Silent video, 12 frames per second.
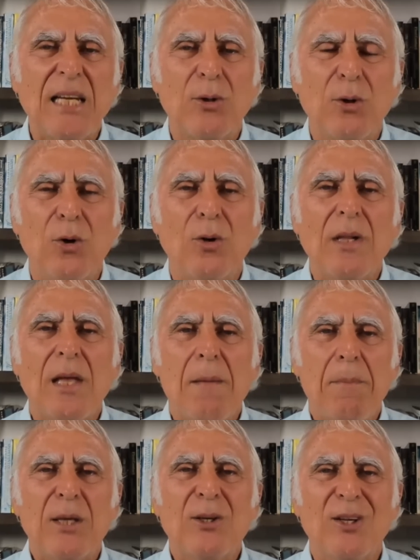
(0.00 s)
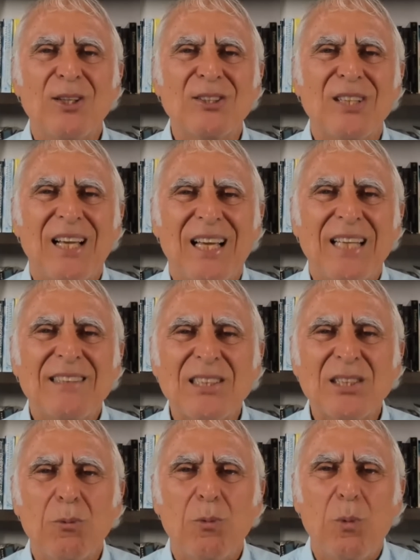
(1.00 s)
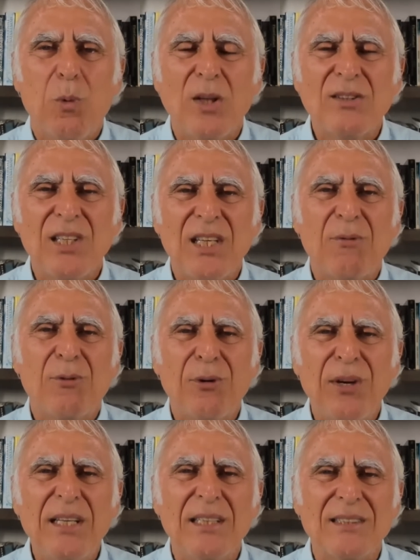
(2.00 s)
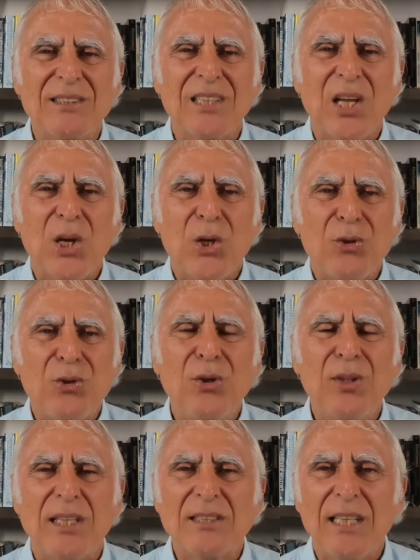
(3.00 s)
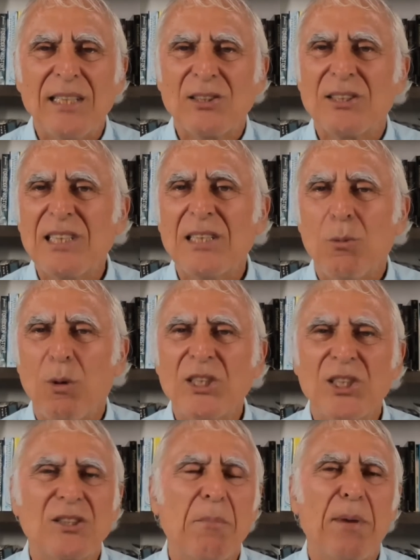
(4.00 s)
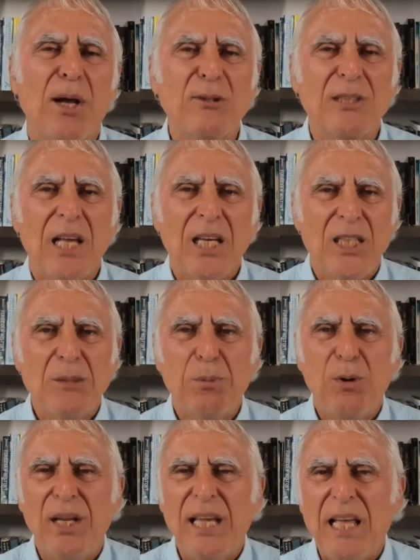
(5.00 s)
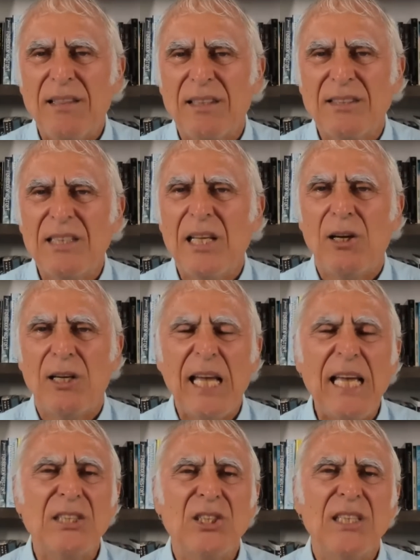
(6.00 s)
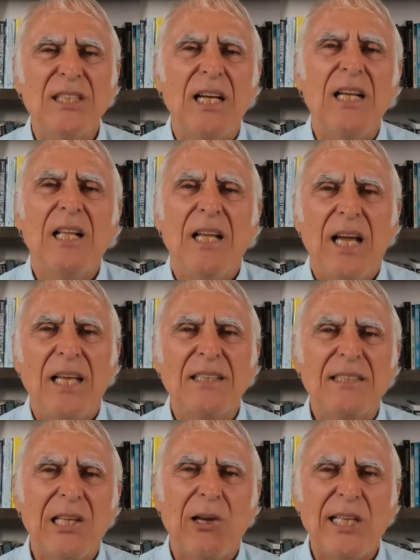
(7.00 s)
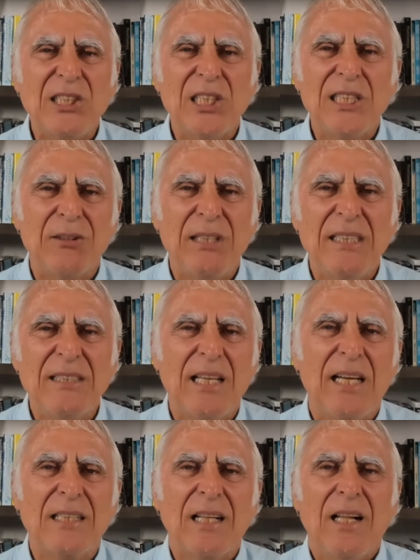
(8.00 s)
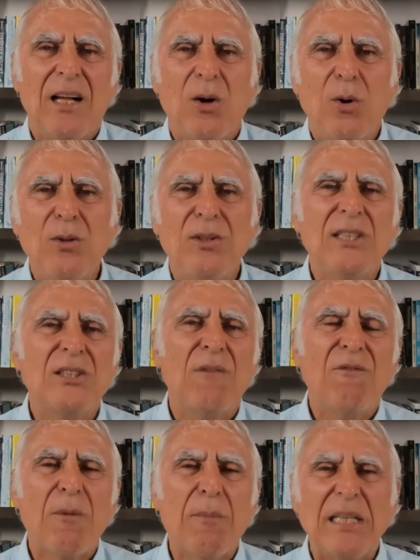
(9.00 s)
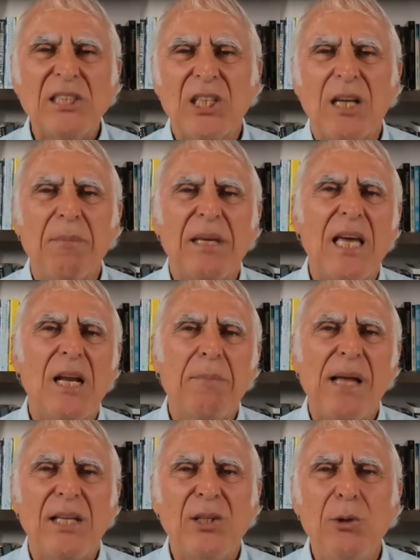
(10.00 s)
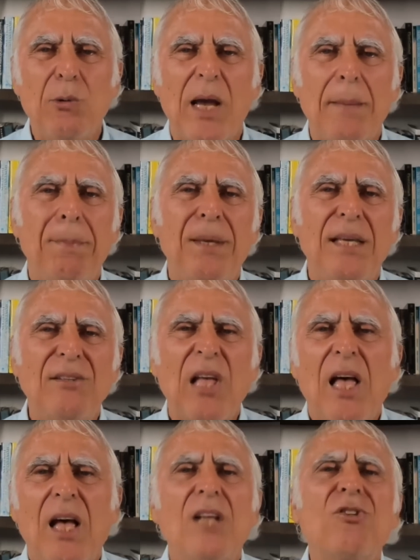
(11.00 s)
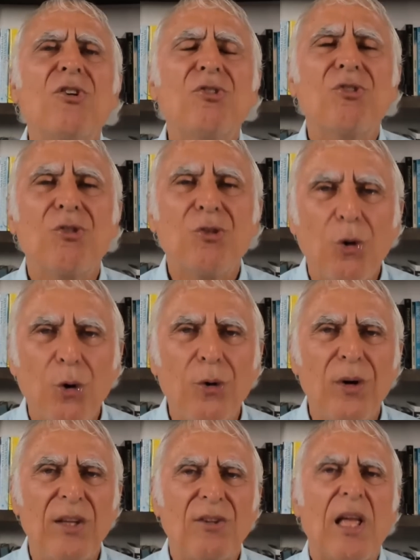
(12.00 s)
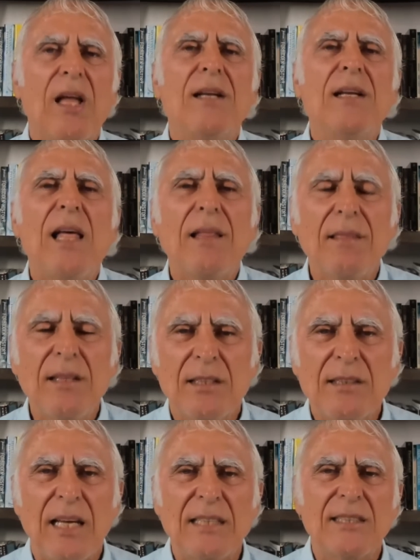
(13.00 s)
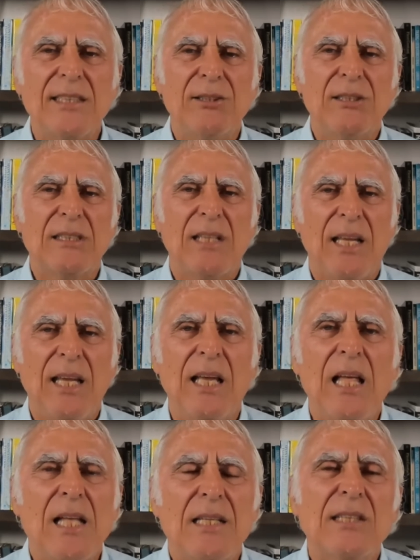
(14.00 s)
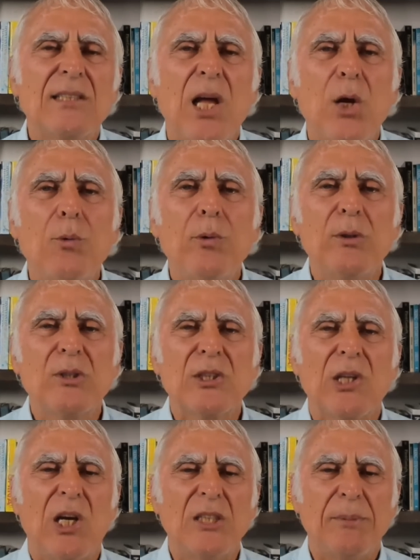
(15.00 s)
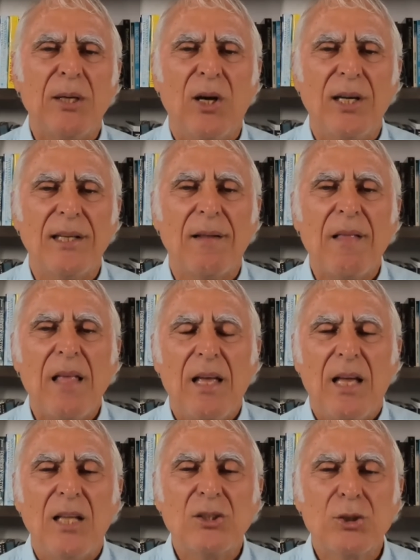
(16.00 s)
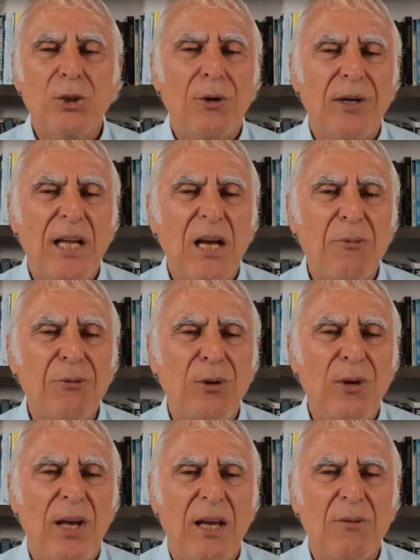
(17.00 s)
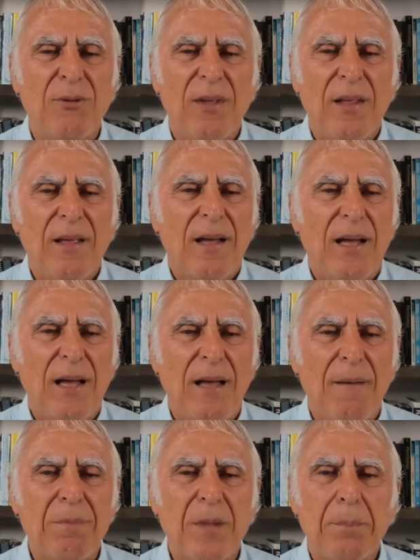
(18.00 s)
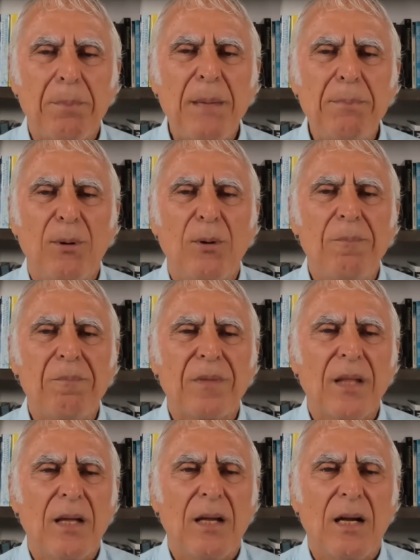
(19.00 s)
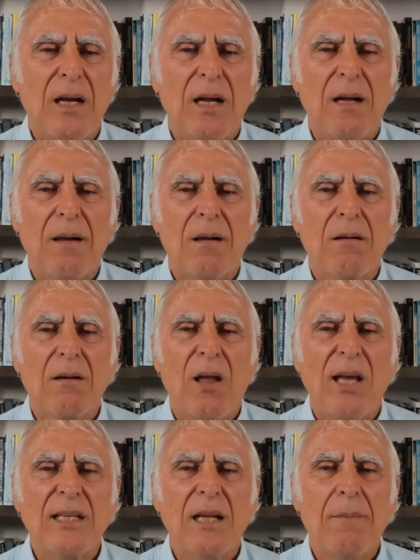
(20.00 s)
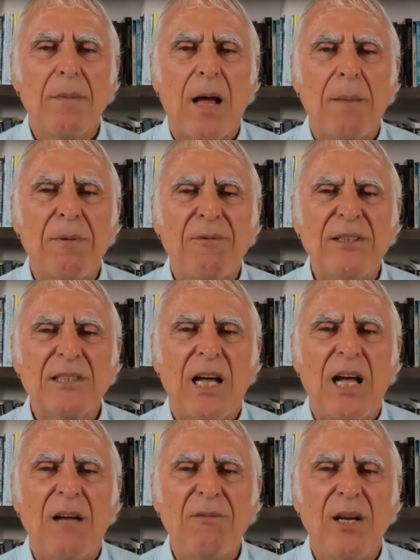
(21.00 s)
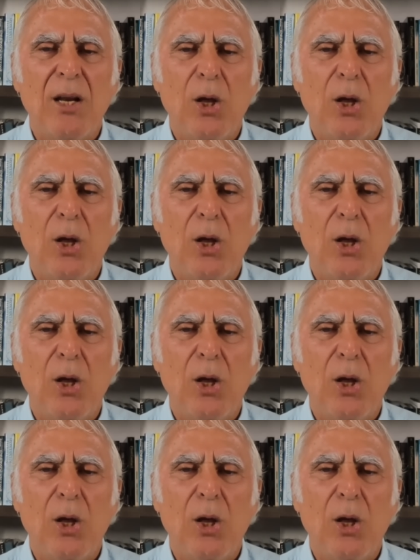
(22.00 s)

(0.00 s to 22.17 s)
at all because it doesn't want to give credence to this. And as I said, the Washington Post is putting out the CIA agenda, and the CIA agenda is that all this information coming out about UAPs are just stories, nothing to take seriously here. There's no real science behind it. And sure enough, you have people like Professor Avi